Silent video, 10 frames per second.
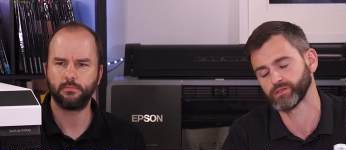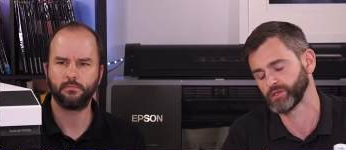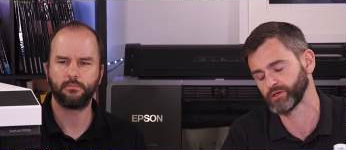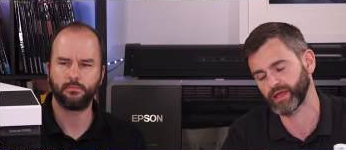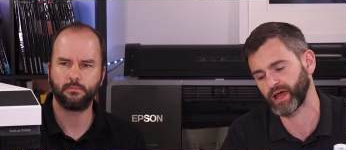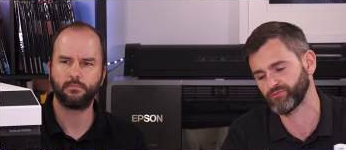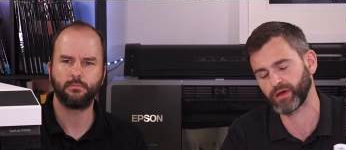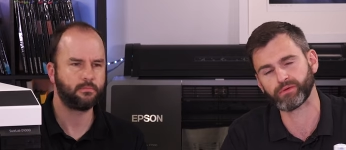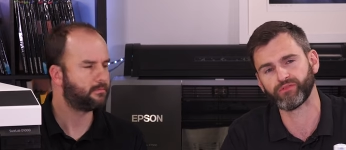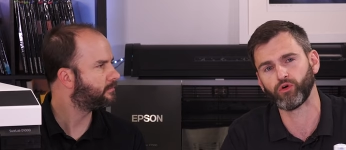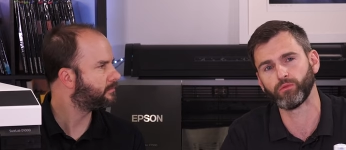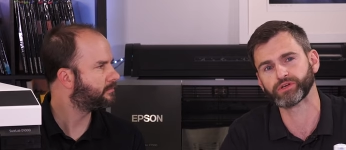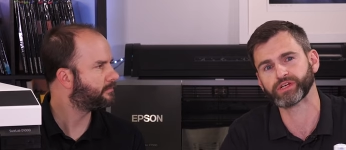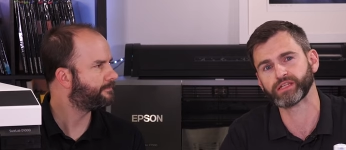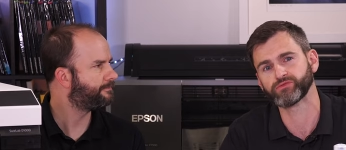Speaker 1: So you could have maybe four
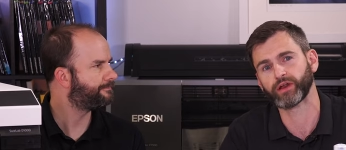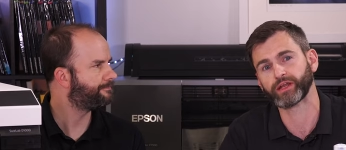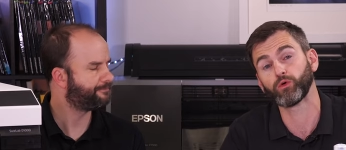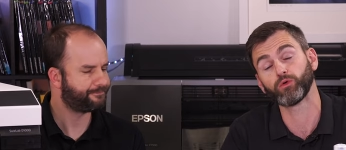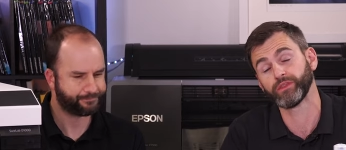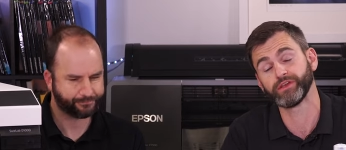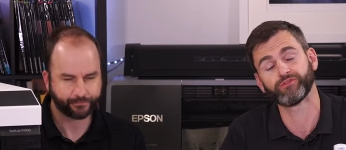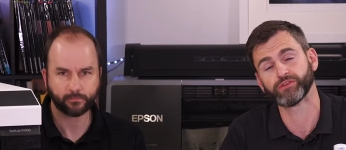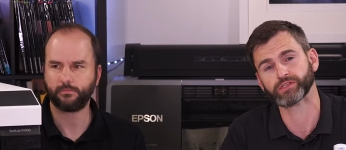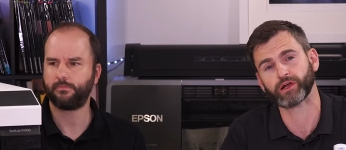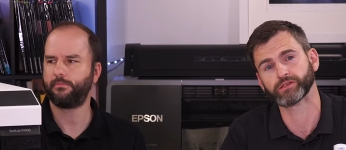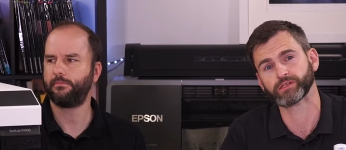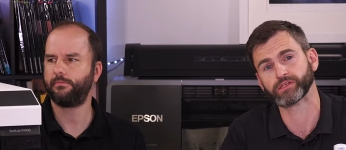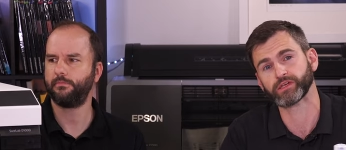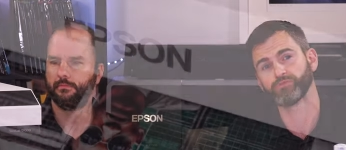machines running all the different
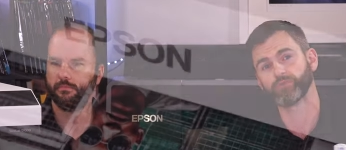sizes that